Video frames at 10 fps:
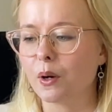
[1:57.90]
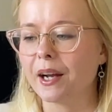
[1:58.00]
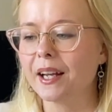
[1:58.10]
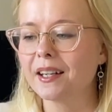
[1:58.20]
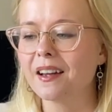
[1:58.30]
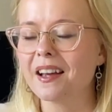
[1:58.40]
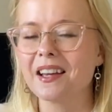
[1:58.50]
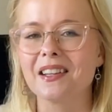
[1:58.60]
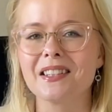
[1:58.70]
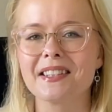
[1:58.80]
brain
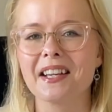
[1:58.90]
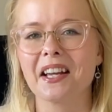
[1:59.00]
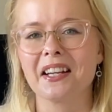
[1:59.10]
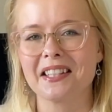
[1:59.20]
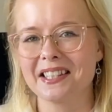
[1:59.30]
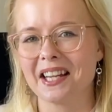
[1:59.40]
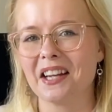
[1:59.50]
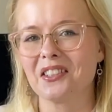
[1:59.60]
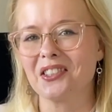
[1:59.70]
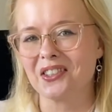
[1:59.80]
is an
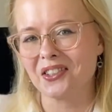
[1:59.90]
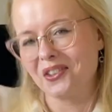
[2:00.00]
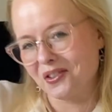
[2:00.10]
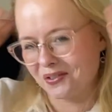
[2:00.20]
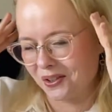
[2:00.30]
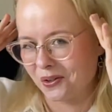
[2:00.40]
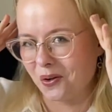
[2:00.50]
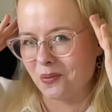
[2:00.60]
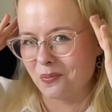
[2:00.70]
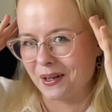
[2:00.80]
extension of your
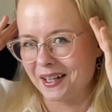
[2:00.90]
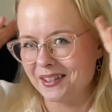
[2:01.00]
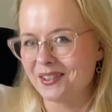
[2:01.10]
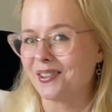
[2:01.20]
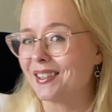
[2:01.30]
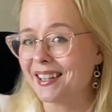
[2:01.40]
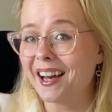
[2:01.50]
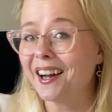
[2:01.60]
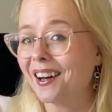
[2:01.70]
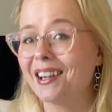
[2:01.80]
own brain. So
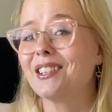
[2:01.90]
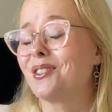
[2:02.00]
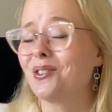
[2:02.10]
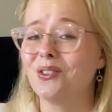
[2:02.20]
yeah, I do